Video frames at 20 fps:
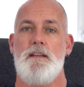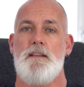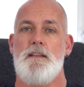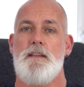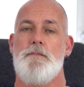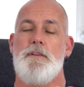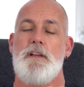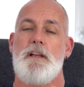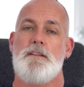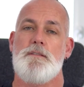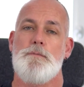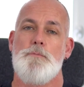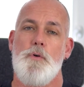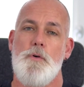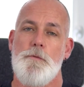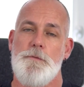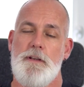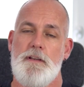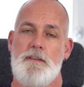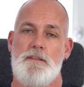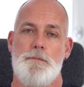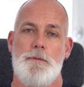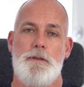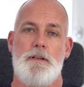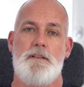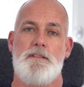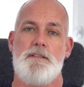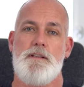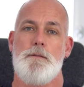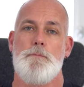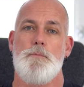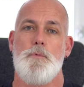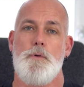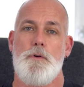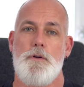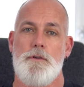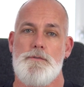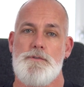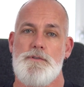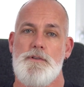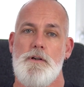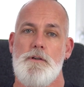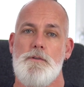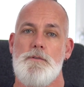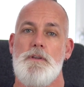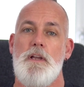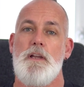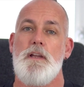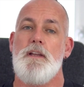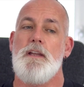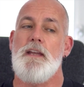giving us more flexibility and more control,